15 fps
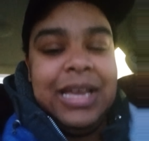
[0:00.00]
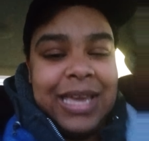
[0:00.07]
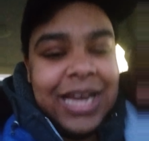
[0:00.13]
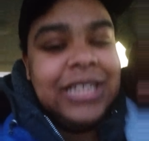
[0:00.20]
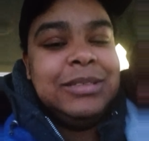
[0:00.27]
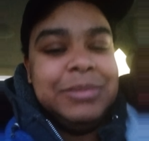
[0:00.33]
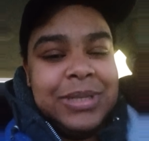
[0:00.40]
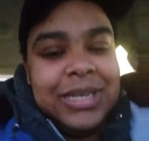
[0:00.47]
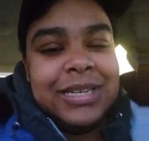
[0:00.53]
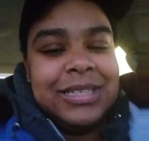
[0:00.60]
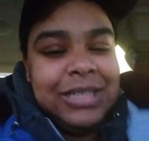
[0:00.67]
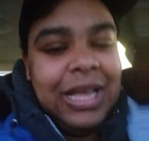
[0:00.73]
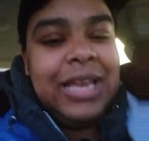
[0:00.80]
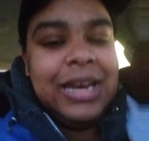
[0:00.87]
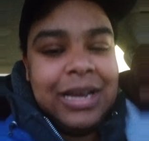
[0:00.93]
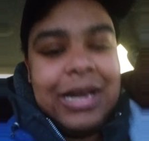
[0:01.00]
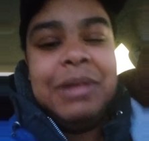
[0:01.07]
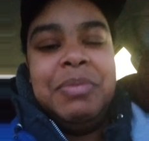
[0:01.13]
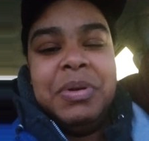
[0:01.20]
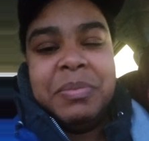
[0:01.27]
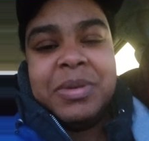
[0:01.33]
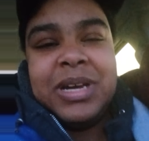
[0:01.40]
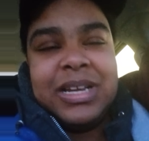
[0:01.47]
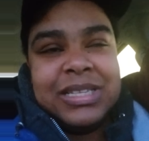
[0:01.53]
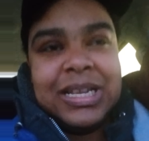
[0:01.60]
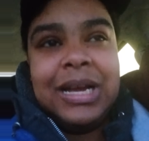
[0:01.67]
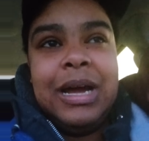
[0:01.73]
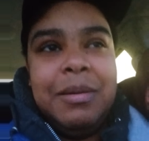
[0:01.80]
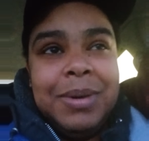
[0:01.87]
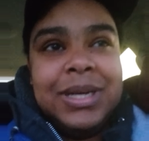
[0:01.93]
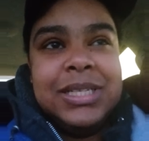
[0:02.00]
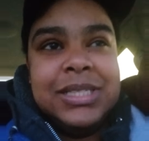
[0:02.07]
catch me in a couple of months. I'm about